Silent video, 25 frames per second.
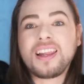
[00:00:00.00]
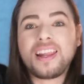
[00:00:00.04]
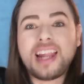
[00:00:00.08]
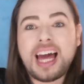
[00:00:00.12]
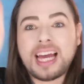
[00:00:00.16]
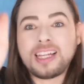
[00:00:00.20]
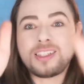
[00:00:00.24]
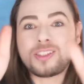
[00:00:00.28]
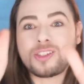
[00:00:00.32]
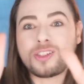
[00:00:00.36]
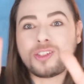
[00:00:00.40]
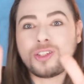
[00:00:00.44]

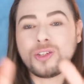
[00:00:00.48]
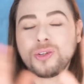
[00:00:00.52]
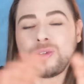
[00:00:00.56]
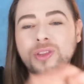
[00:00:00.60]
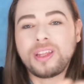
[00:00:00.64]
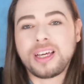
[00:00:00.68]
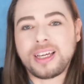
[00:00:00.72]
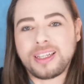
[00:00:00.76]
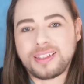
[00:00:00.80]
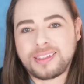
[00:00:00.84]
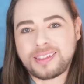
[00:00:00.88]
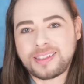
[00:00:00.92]
let's
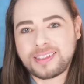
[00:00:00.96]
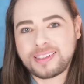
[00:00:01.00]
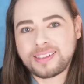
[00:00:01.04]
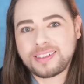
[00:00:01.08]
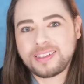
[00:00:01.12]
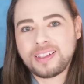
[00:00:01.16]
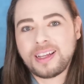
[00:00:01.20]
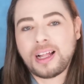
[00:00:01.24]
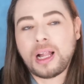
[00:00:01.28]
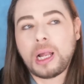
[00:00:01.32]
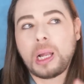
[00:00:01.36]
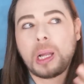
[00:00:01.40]
do
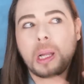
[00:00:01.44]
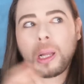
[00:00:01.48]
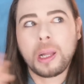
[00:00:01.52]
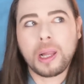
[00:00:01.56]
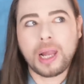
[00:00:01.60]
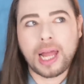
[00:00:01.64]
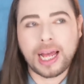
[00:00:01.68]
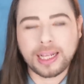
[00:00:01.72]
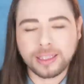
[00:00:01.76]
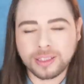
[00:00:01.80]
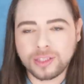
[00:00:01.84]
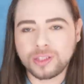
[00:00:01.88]
this.
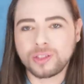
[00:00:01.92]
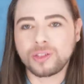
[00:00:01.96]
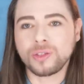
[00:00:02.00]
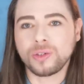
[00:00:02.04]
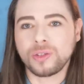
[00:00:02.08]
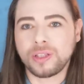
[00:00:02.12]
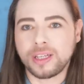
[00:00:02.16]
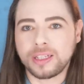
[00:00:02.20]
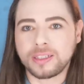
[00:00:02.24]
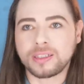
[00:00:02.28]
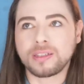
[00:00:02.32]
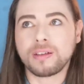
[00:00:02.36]
Let's
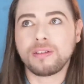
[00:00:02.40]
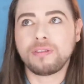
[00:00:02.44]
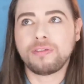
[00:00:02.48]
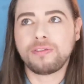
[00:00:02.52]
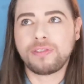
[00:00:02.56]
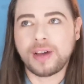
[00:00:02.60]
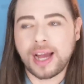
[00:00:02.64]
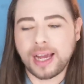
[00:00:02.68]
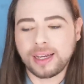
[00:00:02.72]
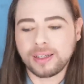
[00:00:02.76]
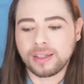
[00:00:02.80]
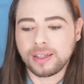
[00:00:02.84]
do this
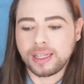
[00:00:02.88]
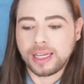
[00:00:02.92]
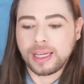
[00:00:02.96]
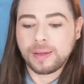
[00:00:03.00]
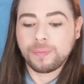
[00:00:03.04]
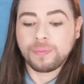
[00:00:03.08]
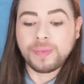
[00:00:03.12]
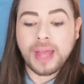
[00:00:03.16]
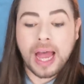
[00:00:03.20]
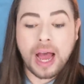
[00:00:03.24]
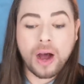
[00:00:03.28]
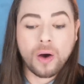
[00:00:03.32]

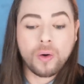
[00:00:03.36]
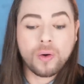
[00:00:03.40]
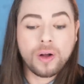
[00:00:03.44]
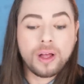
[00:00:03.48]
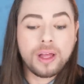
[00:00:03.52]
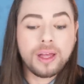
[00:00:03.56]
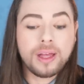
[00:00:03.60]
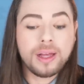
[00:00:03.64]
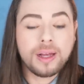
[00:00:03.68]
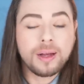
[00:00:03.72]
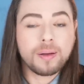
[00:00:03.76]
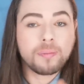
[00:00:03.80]
finally. Now,
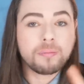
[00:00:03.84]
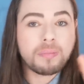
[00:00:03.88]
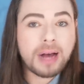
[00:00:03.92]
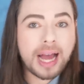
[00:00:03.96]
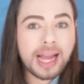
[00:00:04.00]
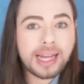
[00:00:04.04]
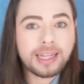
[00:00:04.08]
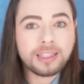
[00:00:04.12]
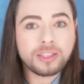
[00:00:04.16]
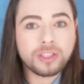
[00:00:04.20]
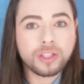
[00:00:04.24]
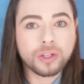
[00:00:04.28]

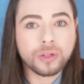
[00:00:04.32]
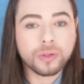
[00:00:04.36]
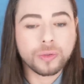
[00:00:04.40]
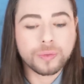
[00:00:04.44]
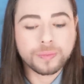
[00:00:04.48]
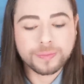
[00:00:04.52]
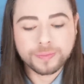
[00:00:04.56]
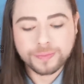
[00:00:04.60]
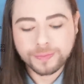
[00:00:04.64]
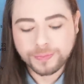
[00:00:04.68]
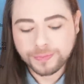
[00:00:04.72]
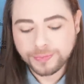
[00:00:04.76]
mind you,
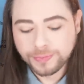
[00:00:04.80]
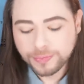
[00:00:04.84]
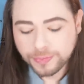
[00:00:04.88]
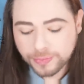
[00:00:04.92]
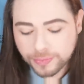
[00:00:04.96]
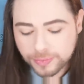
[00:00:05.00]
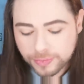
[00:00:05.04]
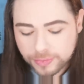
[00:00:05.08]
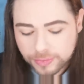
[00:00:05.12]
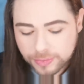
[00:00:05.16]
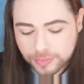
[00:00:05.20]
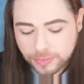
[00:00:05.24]

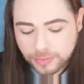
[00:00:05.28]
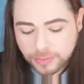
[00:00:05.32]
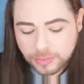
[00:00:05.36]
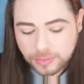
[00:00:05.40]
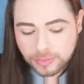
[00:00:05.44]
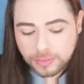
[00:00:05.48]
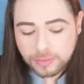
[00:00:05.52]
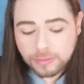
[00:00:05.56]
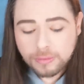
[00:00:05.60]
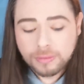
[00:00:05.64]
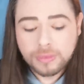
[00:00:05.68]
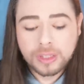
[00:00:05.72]

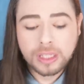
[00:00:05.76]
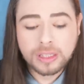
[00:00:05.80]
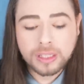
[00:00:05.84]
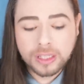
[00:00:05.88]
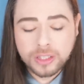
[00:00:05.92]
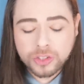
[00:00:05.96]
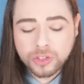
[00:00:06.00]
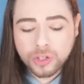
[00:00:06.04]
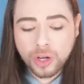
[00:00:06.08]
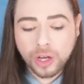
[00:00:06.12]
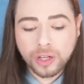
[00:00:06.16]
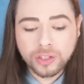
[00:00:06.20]

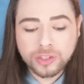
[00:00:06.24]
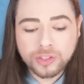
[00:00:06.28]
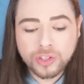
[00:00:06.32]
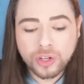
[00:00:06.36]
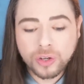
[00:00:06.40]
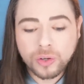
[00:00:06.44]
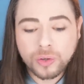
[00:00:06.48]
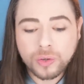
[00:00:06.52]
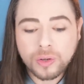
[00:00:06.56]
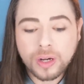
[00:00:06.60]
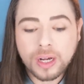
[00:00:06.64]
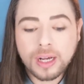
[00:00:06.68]
there's
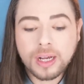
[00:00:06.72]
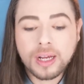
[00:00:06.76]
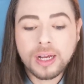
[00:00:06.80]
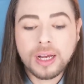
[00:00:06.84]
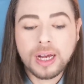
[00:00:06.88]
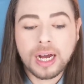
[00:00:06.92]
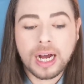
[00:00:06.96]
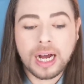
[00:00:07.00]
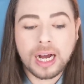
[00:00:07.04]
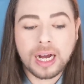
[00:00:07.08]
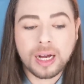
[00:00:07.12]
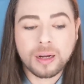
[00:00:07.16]
also
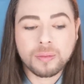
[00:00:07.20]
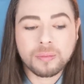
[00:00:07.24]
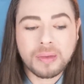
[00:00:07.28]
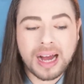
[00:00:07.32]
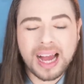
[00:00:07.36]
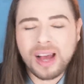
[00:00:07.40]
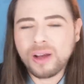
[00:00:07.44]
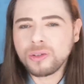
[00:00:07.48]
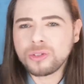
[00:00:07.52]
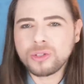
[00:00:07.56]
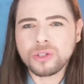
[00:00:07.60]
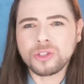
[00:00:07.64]

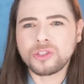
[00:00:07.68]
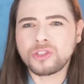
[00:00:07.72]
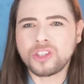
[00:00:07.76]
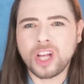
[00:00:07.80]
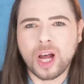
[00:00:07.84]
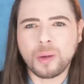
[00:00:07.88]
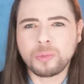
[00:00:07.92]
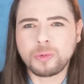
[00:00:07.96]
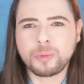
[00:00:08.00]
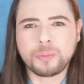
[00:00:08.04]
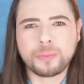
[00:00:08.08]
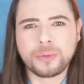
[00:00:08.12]
um, I also
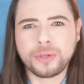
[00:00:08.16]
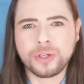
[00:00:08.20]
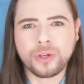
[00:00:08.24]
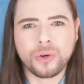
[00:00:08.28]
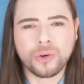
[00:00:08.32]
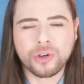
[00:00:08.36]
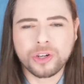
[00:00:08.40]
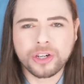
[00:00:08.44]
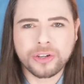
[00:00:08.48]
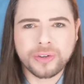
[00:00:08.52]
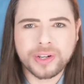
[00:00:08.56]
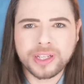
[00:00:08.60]
stopped
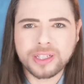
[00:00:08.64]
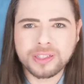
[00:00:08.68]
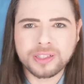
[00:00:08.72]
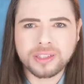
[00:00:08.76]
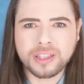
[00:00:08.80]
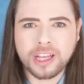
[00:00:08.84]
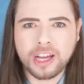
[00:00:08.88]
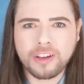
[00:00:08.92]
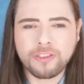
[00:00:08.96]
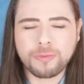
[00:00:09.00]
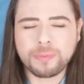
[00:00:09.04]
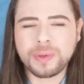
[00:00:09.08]
pre-ordering
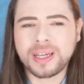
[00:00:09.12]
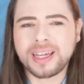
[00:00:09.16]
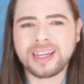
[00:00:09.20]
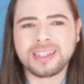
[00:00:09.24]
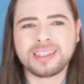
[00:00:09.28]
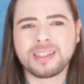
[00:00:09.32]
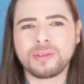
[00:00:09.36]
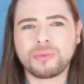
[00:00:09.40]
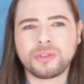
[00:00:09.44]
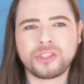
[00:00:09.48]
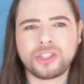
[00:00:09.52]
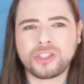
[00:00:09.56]
stuff
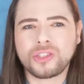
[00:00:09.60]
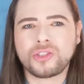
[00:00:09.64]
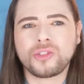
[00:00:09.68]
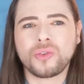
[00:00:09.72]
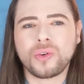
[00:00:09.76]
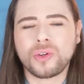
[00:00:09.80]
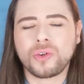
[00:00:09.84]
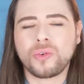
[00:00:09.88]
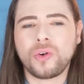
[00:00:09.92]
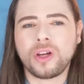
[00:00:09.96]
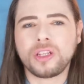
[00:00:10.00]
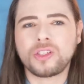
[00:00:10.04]
because I was just
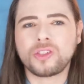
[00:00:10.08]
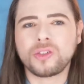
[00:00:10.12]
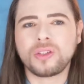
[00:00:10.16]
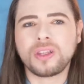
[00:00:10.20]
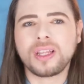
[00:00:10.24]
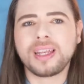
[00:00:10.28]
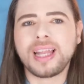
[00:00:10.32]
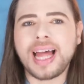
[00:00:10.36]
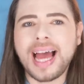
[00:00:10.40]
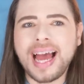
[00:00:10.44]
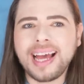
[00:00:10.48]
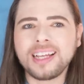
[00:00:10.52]
so annoyed. So
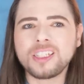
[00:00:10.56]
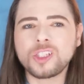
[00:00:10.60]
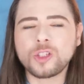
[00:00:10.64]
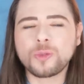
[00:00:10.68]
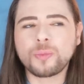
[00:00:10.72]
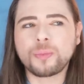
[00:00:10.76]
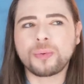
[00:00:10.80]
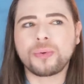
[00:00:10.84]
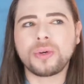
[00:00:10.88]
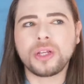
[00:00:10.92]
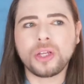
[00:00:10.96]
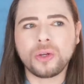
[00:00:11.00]
the
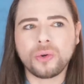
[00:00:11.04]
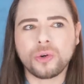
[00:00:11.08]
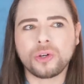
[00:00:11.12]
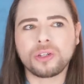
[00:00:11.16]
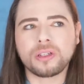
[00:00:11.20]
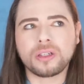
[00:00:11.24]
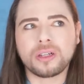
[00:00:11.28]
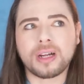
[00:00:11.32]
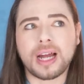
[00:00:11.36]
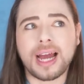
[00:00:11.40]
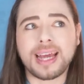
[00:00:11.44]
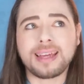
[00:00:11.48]
last
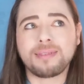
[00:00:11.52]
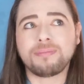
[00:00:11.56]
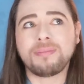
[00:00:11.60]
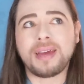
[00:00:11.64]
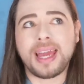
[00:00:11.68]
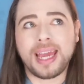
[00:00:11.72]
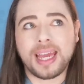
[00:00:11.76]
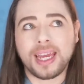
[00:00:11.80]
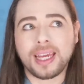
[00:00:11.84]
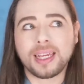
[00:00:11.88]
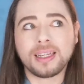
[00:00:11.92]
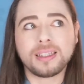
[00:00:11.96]
pre-order I
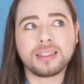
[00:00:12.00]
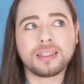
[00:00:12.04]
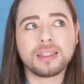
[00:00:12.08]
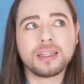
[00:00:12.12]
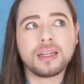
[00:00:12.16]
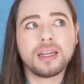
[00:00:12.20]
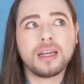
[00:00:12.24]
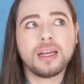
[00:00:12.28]
made